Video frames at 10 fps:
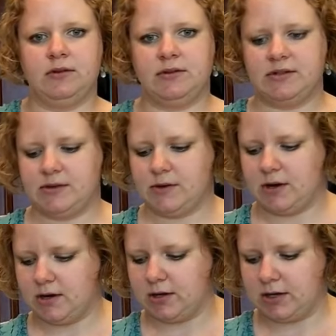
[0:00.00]
So
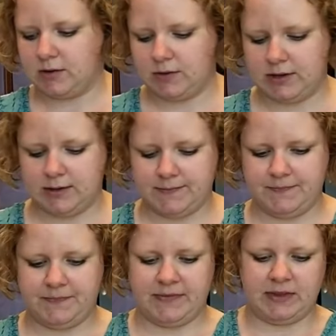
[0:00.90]
argan oil.
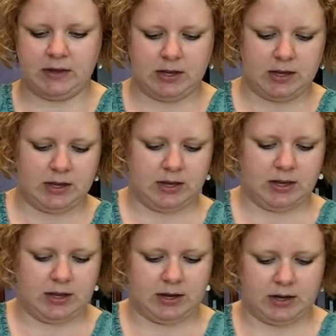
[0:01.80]

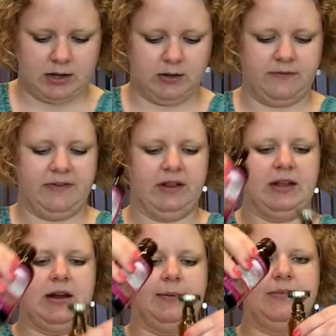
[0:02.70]
And I'll fill
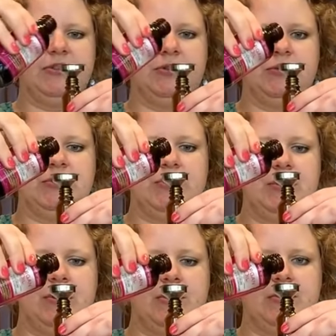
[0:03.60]
it up to
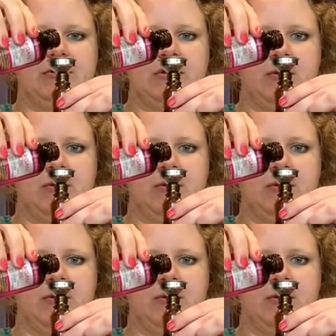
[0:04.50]
2/3 of